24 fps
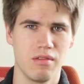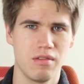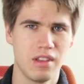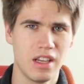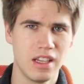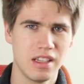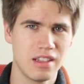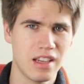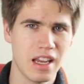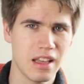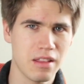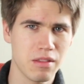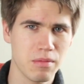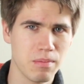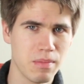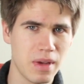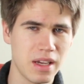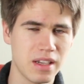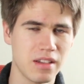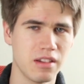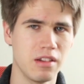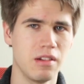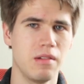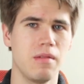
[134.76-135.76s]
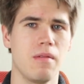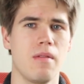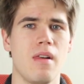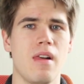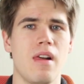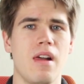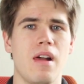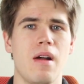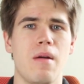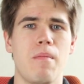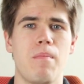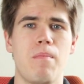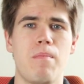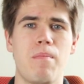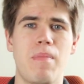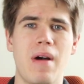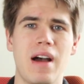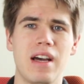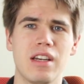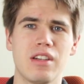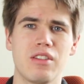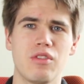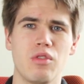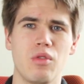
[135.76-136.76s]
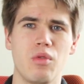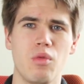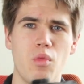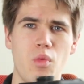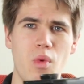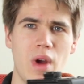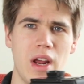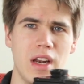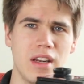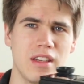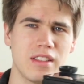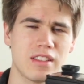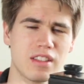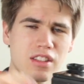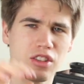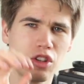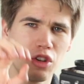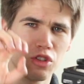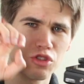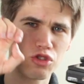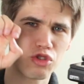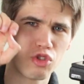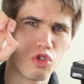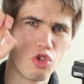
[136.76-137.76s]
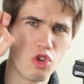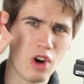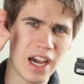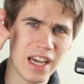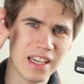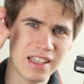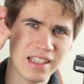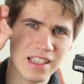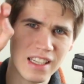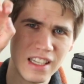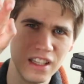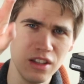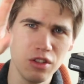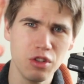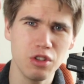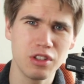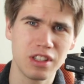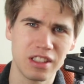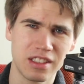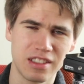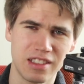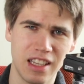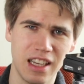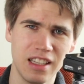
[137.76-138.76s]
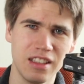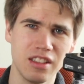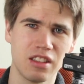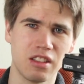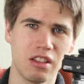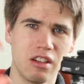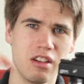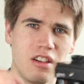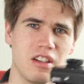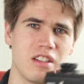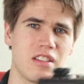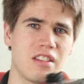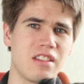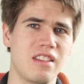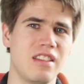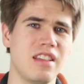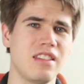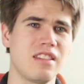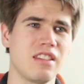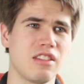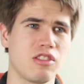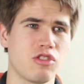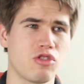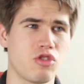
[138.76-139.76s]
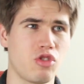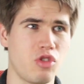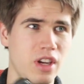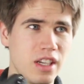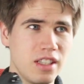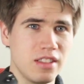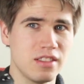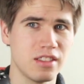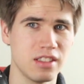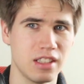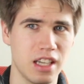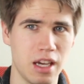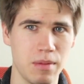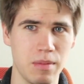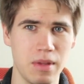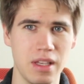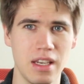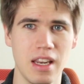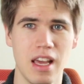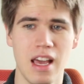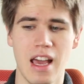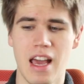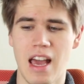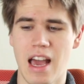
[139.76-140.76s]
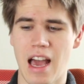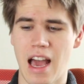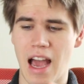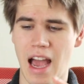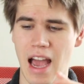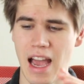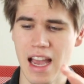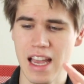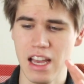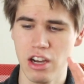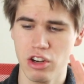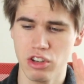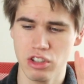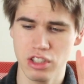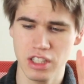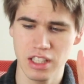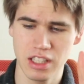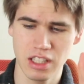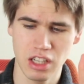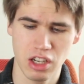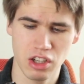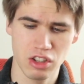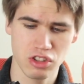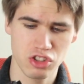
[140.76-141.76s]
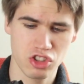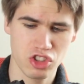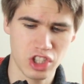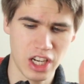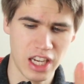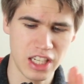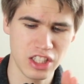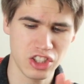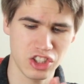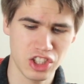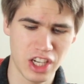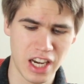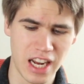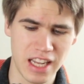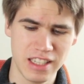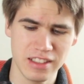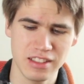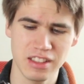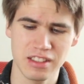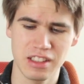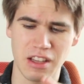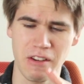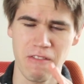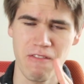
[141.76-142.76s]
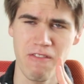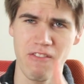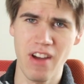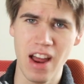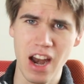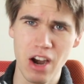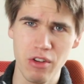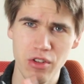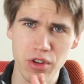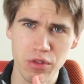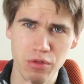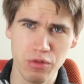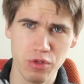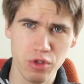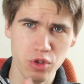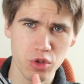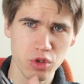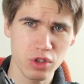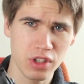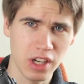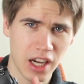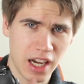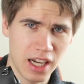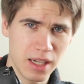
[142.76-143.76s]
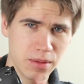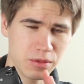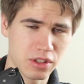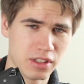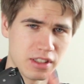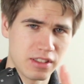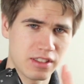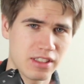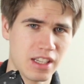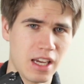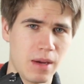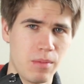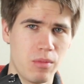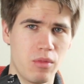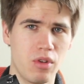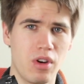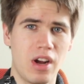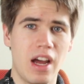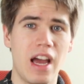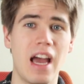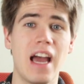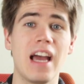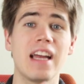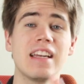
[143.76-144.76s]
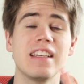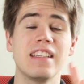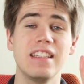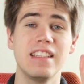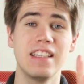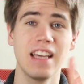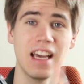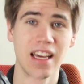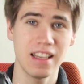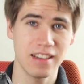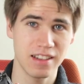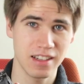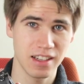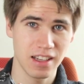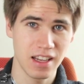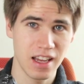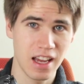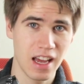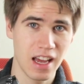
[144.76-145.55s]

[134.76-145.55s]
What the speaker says: It doesn't matter. But when it goes right into the sensor, this is crazy. I mean, I only changed lenses a very few times on this camera and yet